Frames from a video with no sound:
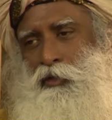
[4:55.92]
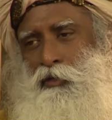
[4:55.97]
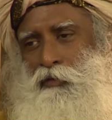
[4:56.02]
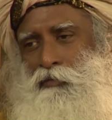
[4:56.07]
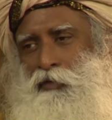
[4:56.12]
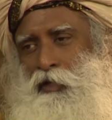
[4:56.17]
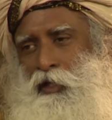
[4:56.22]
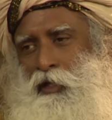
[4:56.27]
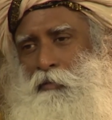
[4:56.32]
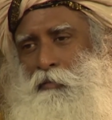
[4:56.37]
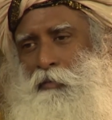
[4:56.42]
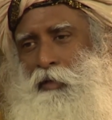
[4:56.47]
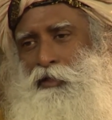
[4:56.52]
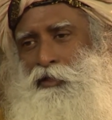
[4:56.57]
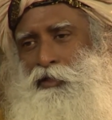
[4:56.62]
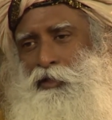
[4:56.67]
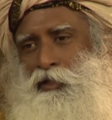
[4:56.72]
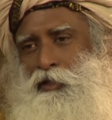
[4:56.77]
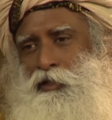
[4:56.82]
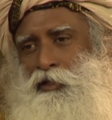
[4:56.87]
off the
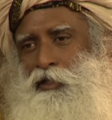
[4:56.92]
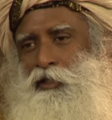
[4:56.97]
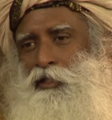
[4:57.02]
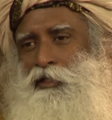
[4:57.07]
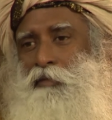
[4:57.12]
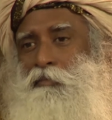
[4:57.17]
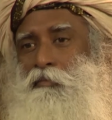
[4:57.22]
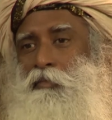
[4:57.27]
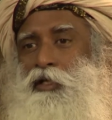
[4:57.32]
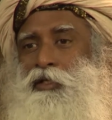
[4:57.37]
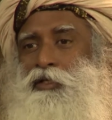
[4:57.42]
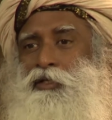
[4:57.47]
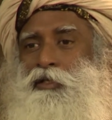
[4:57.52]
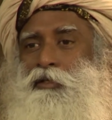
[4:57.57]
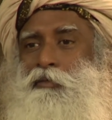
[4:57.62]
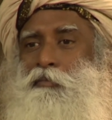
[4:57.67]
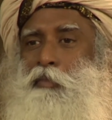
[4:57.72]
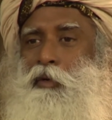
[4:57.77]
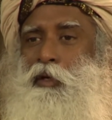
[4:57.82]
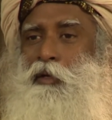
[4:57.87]
imagination is a much
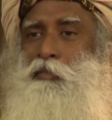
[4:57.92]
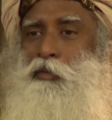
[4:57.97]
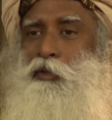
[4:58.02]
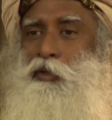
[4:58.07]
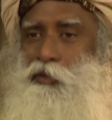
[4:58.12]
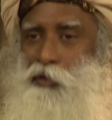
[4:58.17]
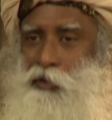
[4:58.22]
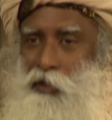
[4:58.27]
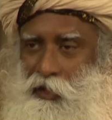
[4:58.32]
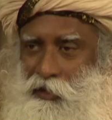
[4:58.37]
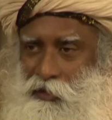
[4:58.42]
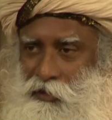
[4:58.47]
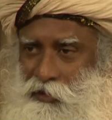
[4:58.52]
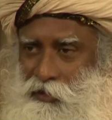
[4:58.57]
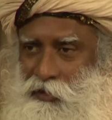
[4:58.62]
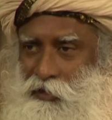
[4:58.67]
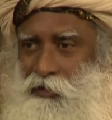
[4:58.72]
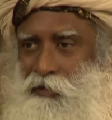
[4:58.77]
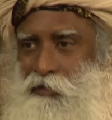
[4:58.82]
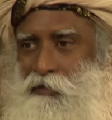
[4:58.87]
simpler
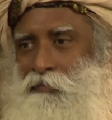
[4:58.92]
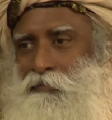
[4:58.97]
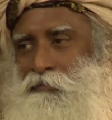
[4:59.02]
process.